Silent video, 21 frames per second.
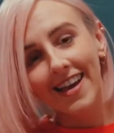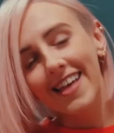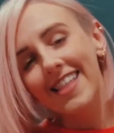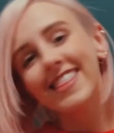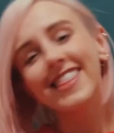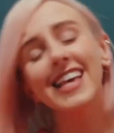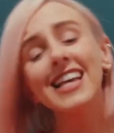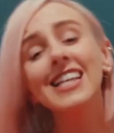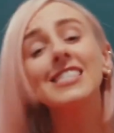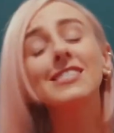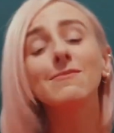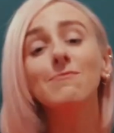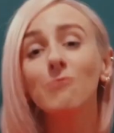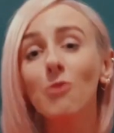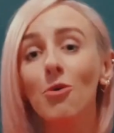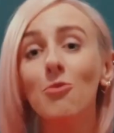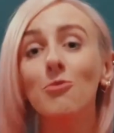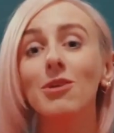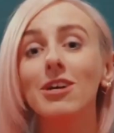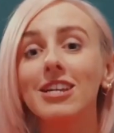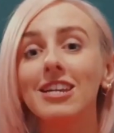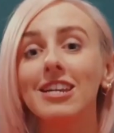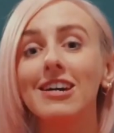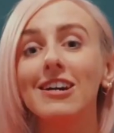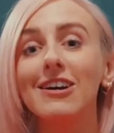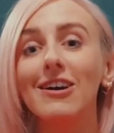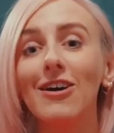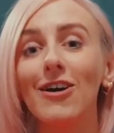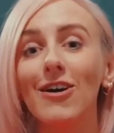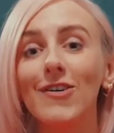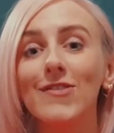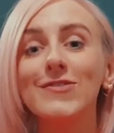This moment
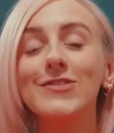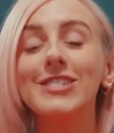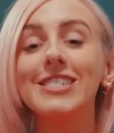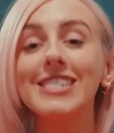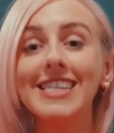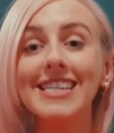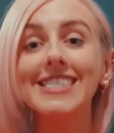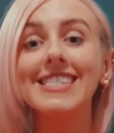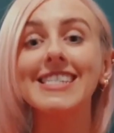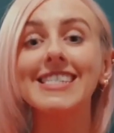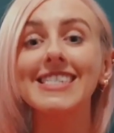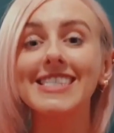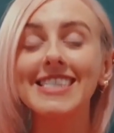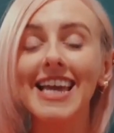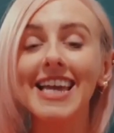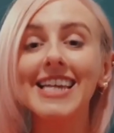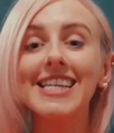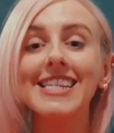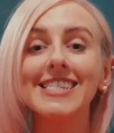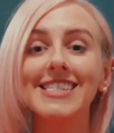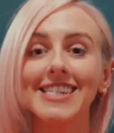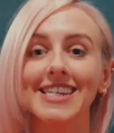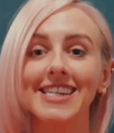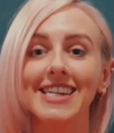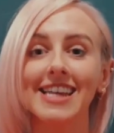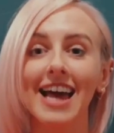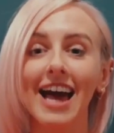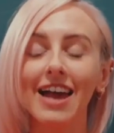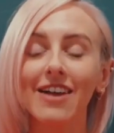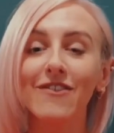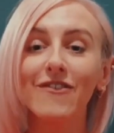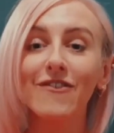of Jesus' teaching
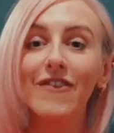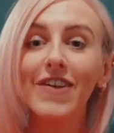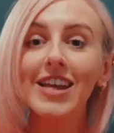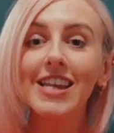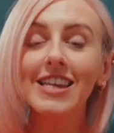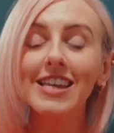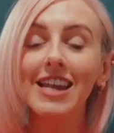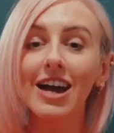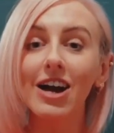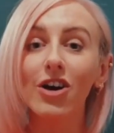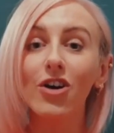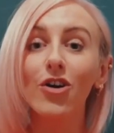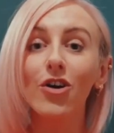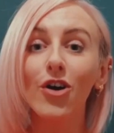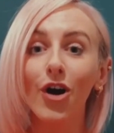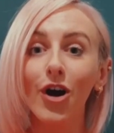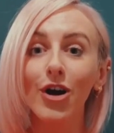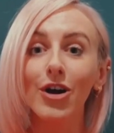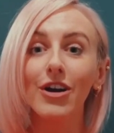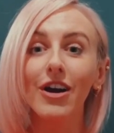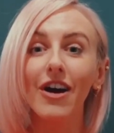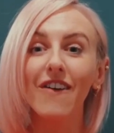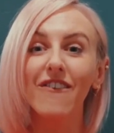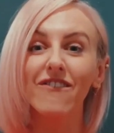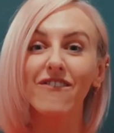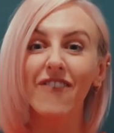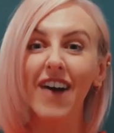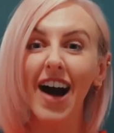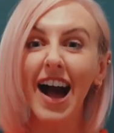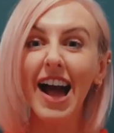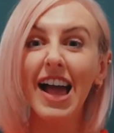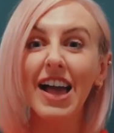and feeding a crowd of
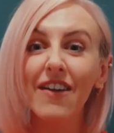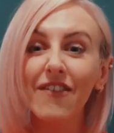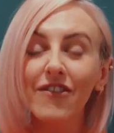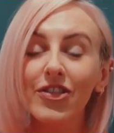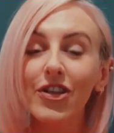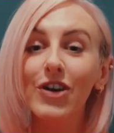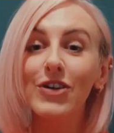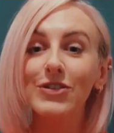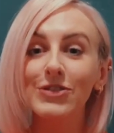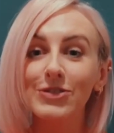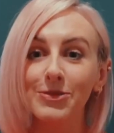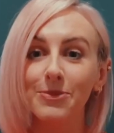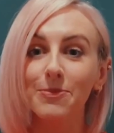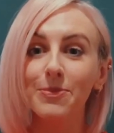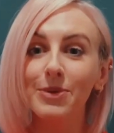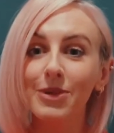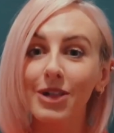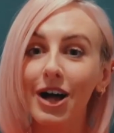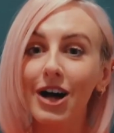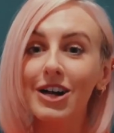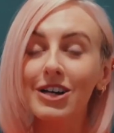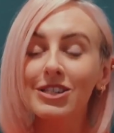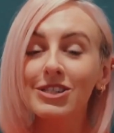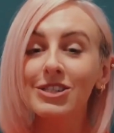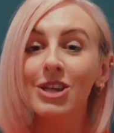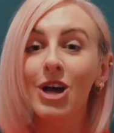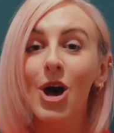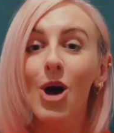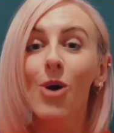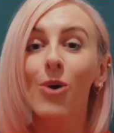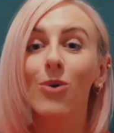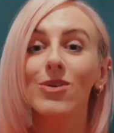5,000 plus
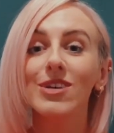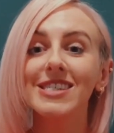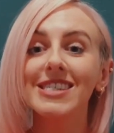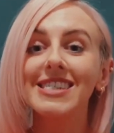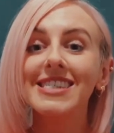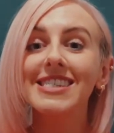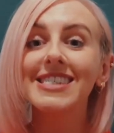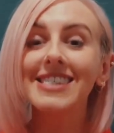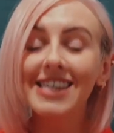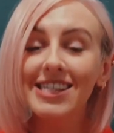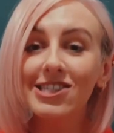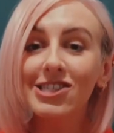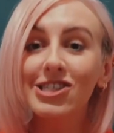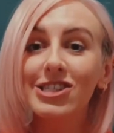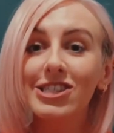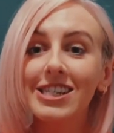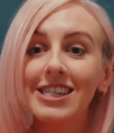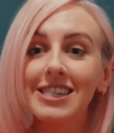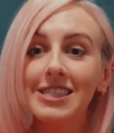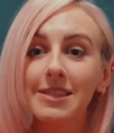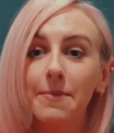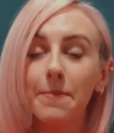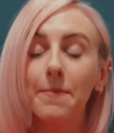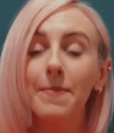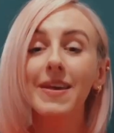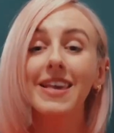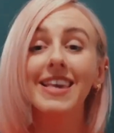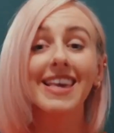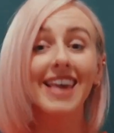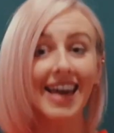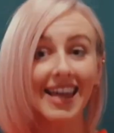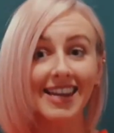was essentially the
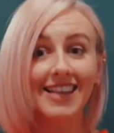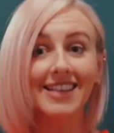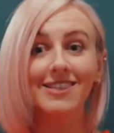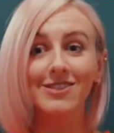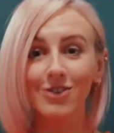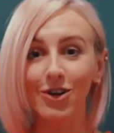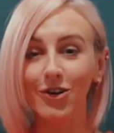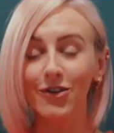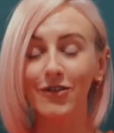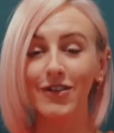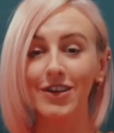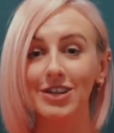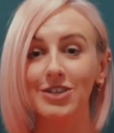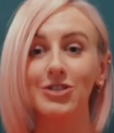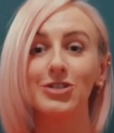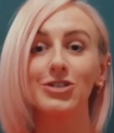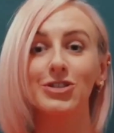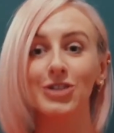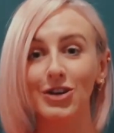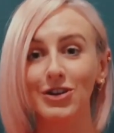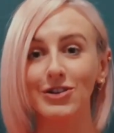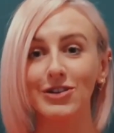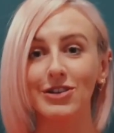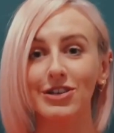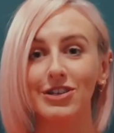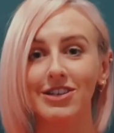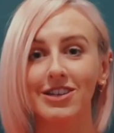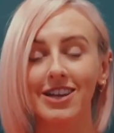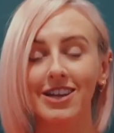beginnings of his church.